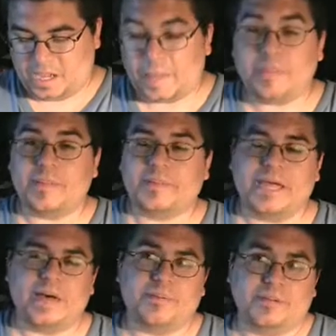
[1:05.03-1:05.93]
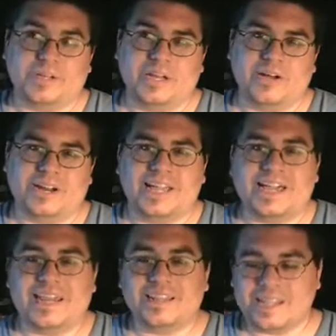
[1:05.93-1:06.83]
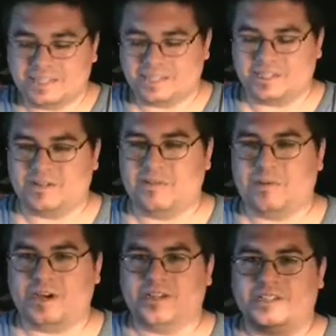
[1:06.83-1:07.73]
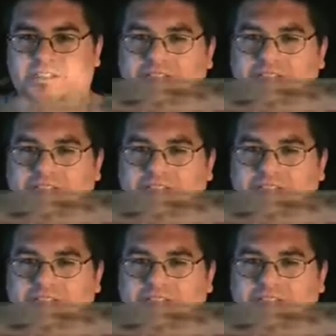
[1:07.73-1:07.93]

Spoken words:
play Monopoly now, and I kind of liked it, so I bought a